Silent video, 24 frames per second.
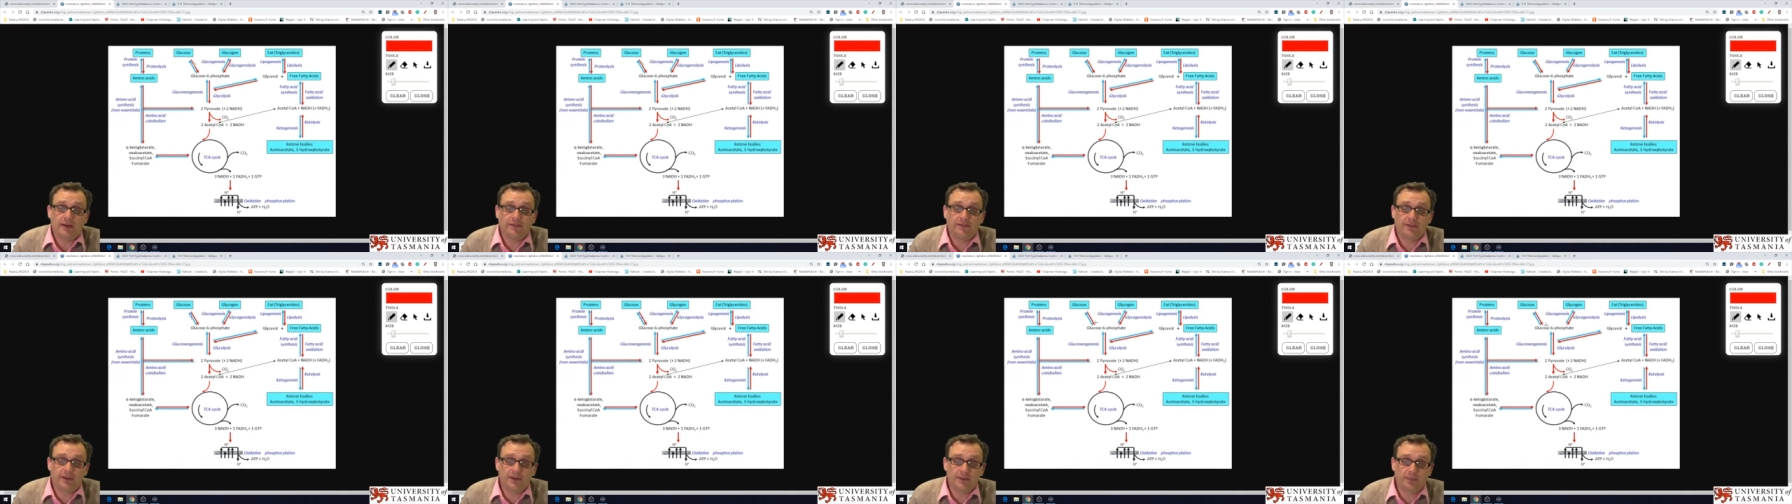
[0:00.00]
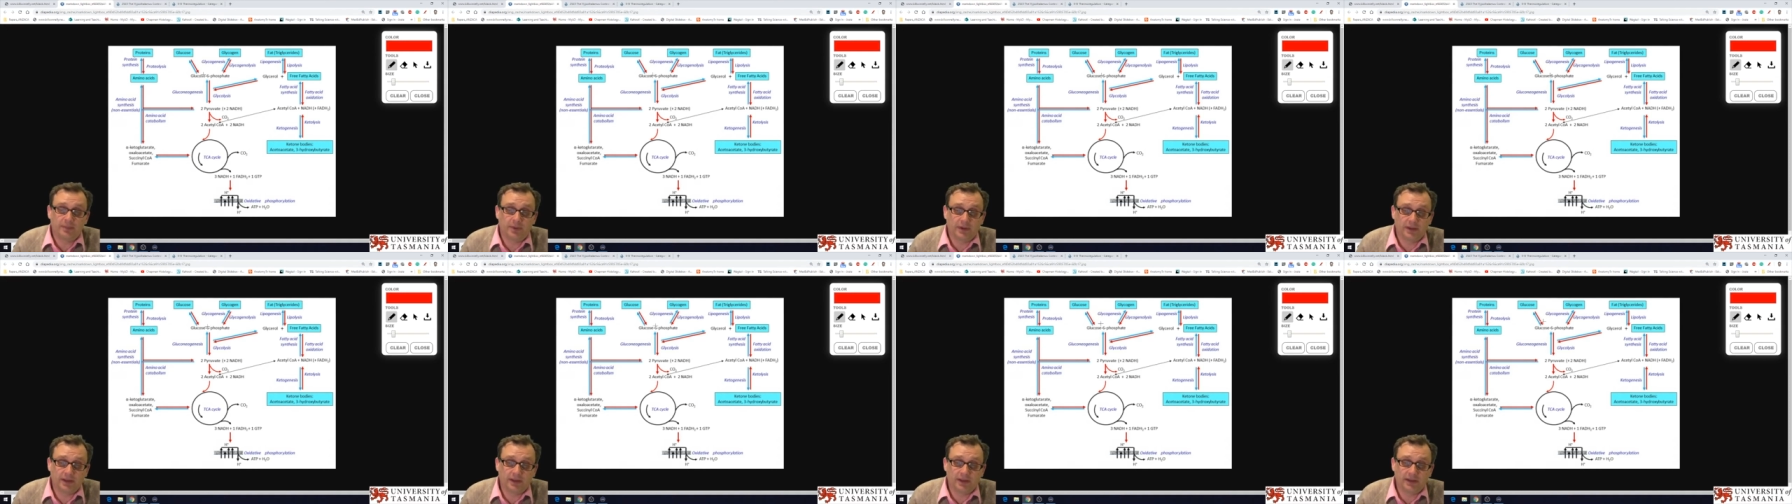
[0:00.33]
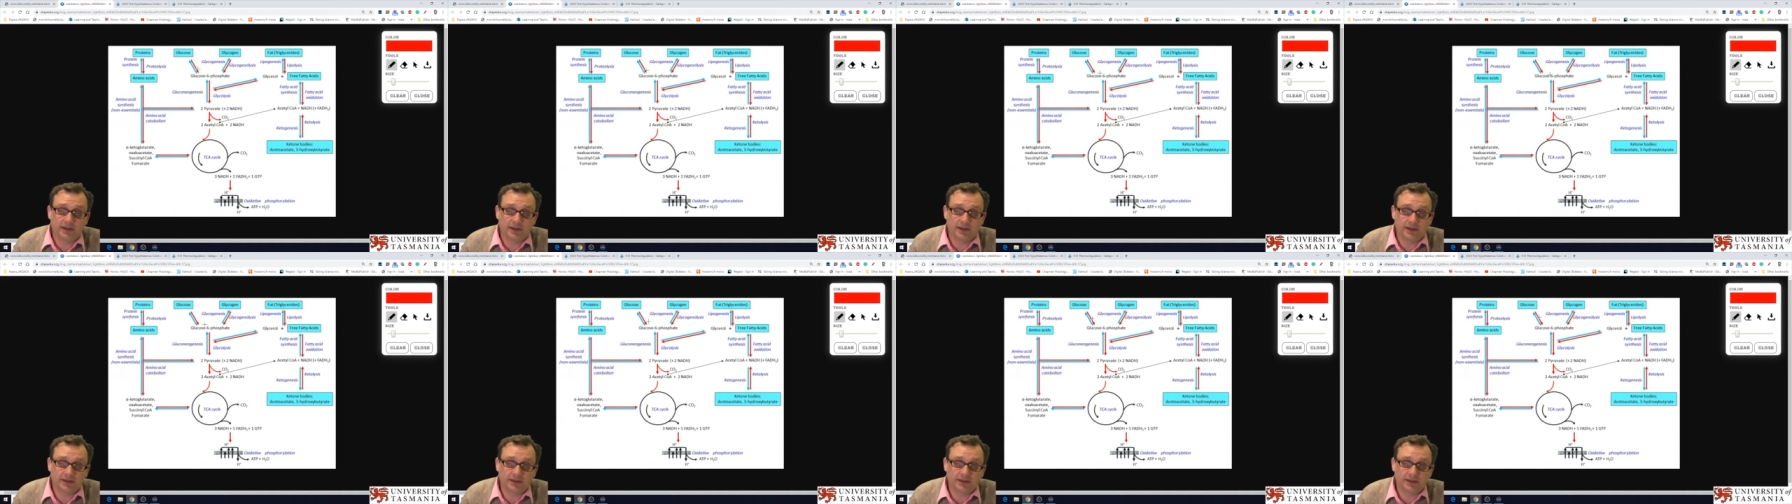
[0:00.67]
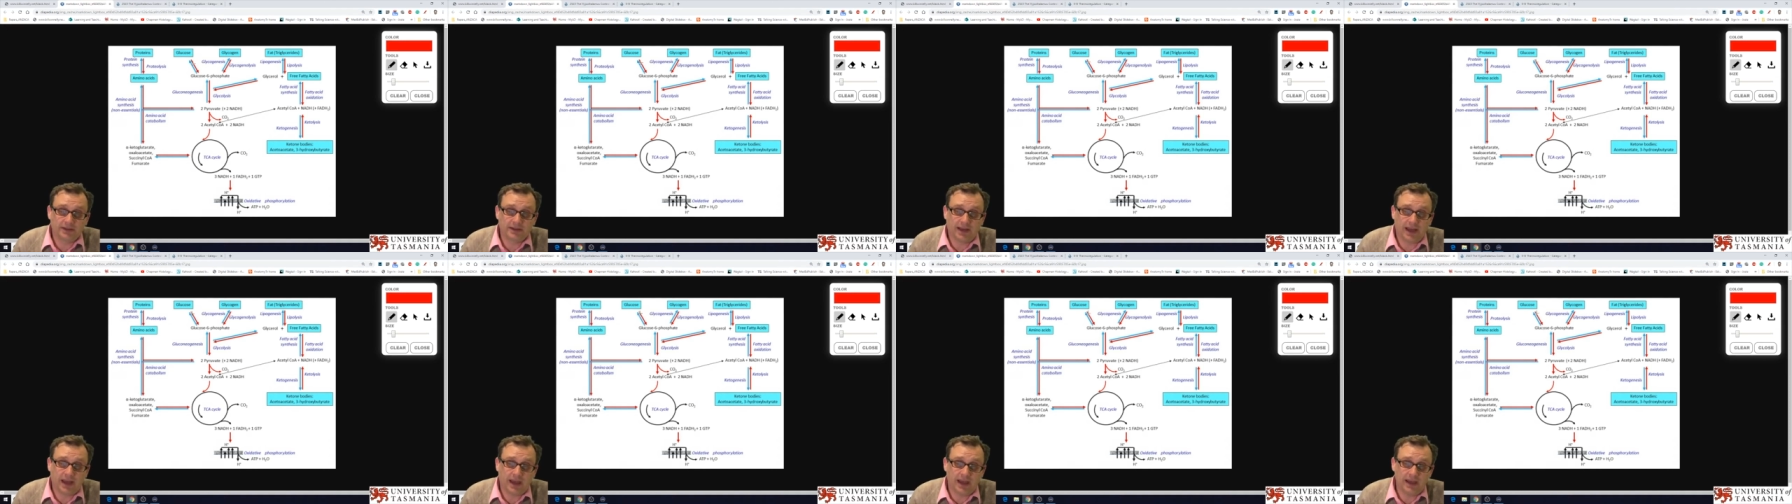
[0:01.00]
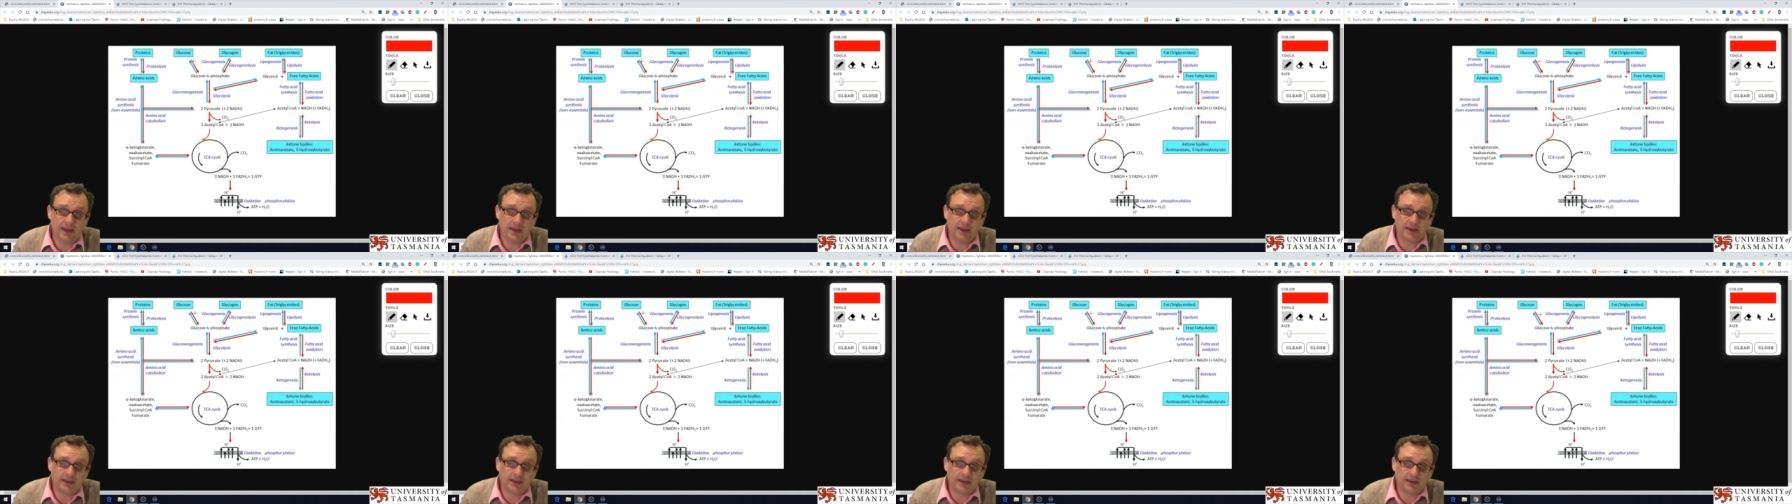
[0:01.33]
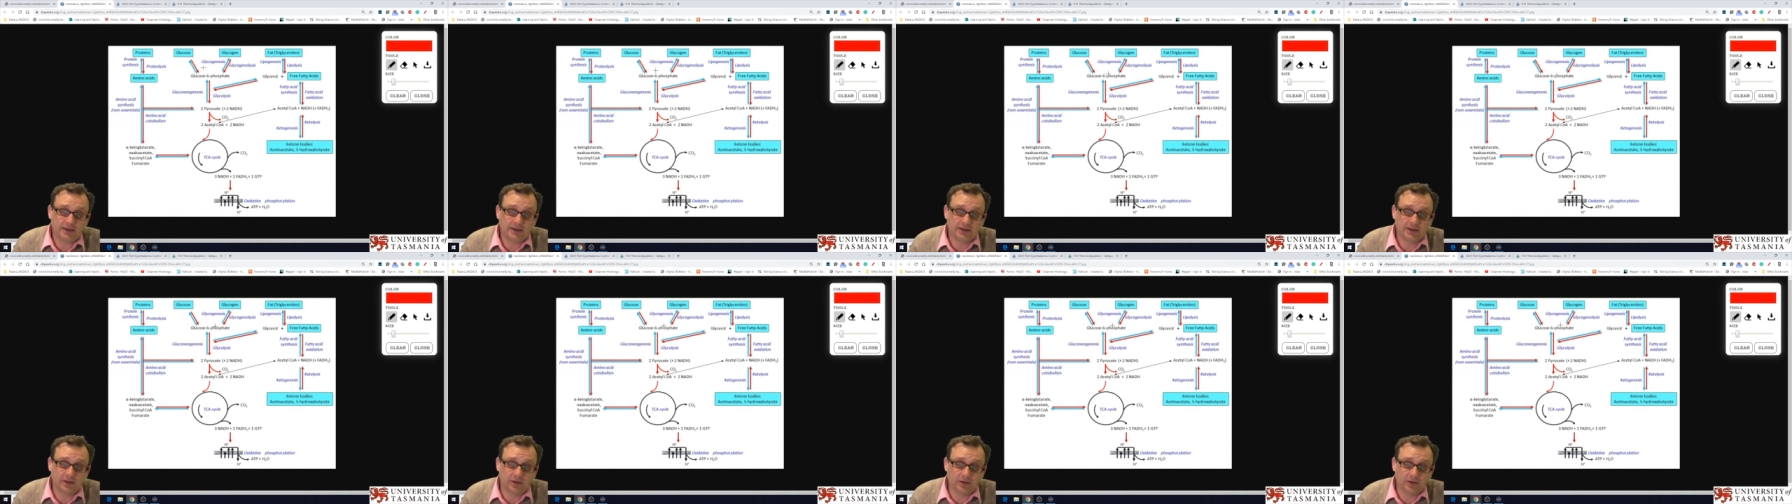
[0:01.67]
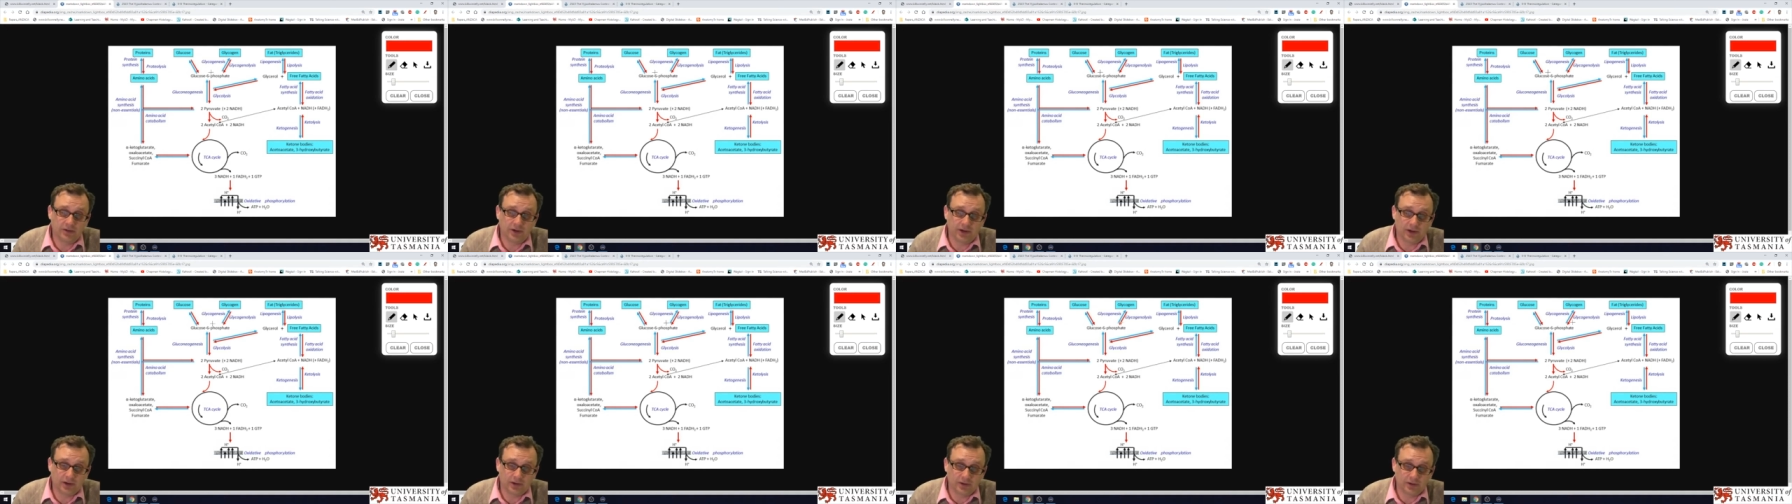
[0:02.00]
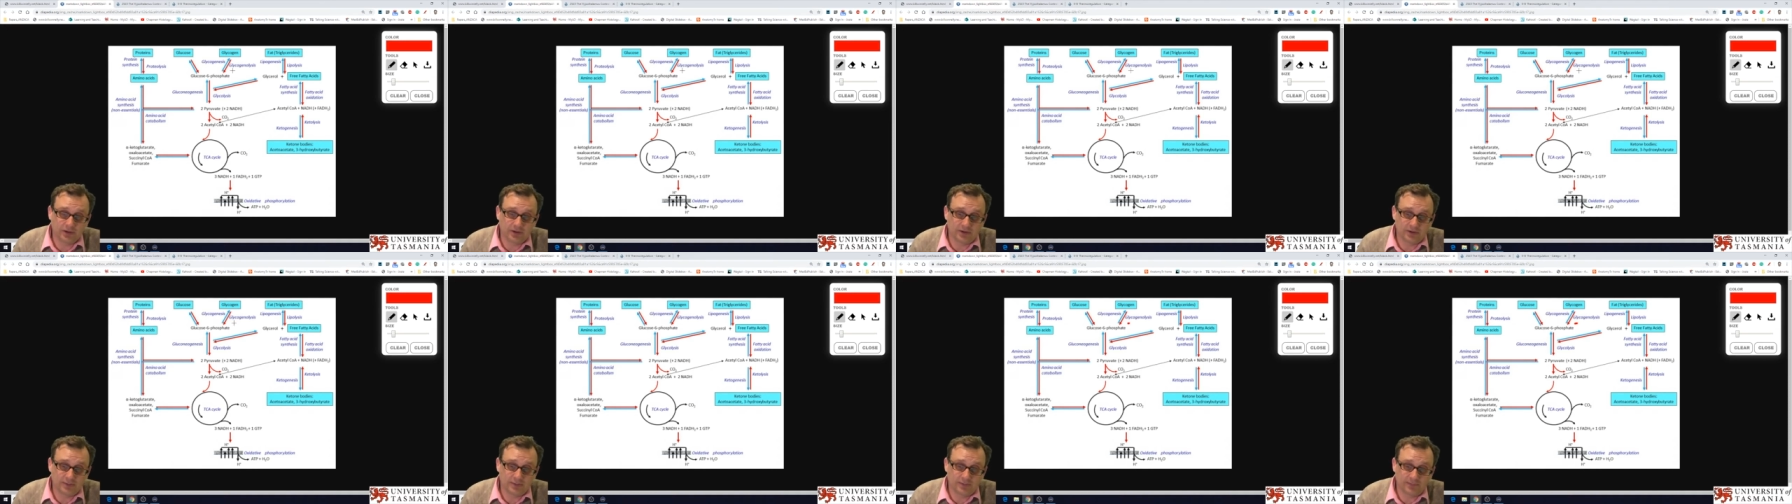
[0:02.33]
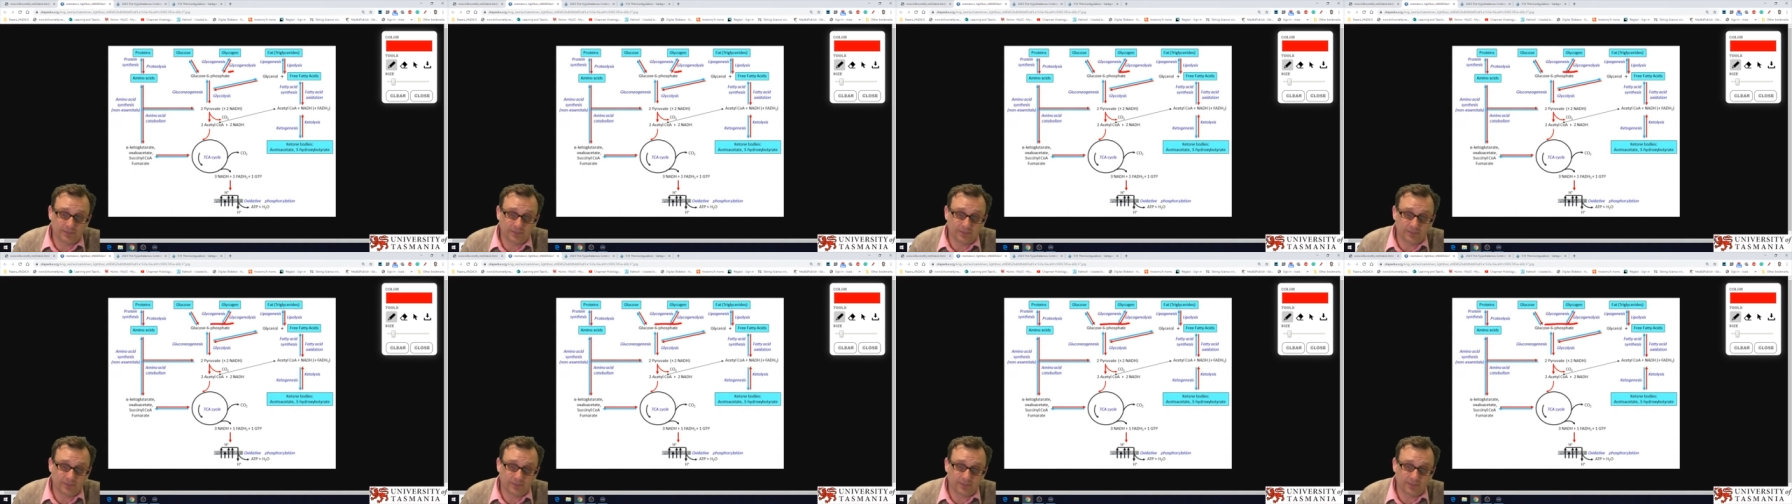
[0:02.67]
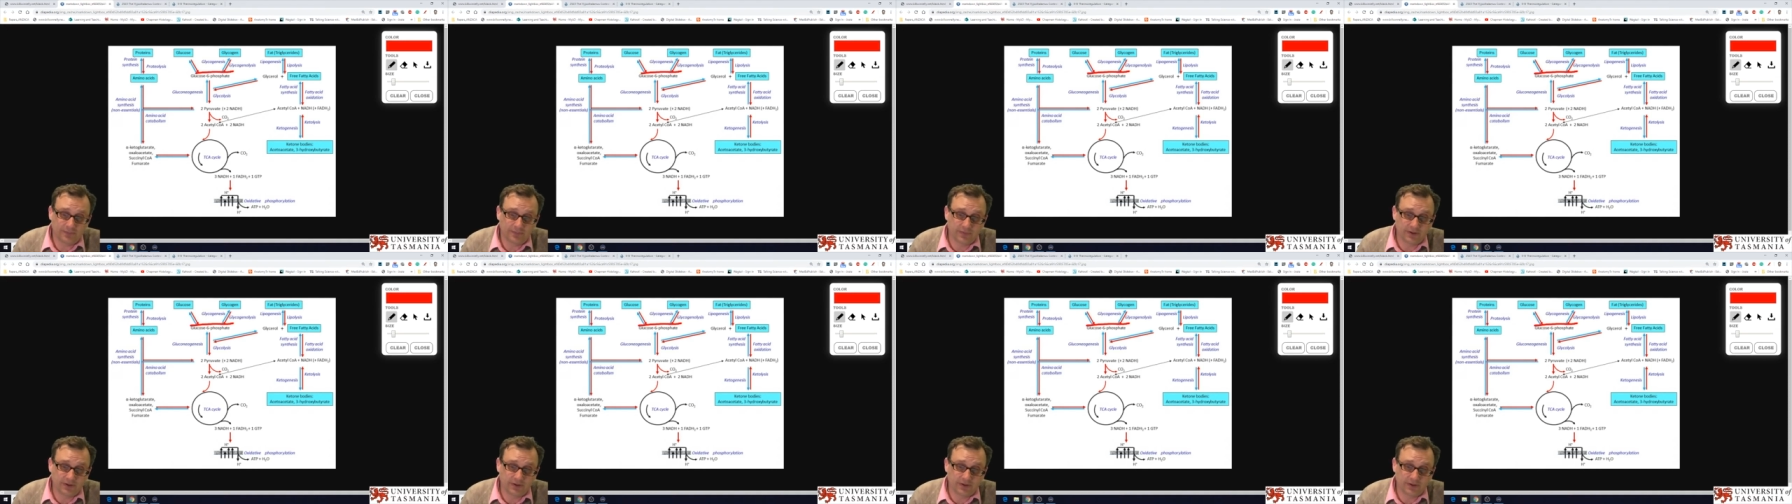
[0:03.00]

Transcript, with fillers: we have the ability to take this glucose,